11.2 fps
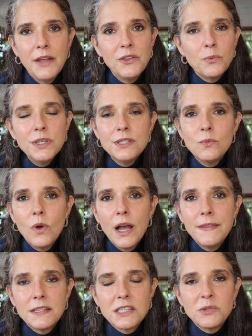And the reason
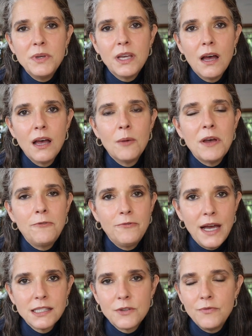why this has become a
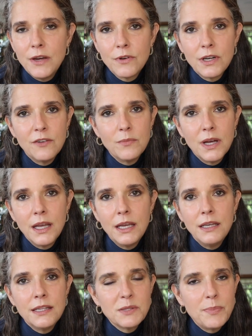fast favorite of
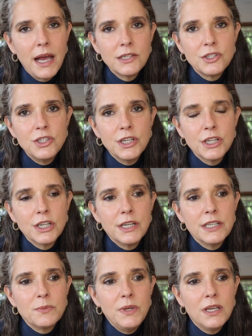mine this past year
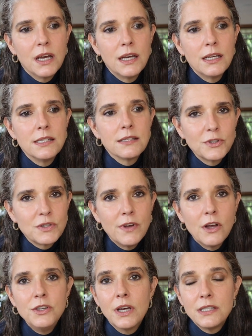is because, first of
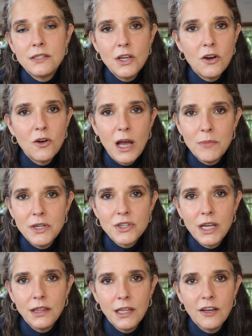all, you guys know how much
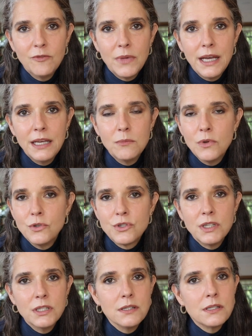I love my
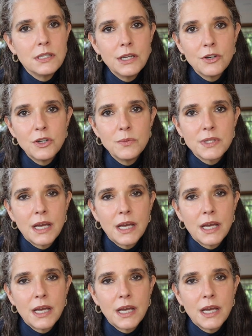emulsion serums.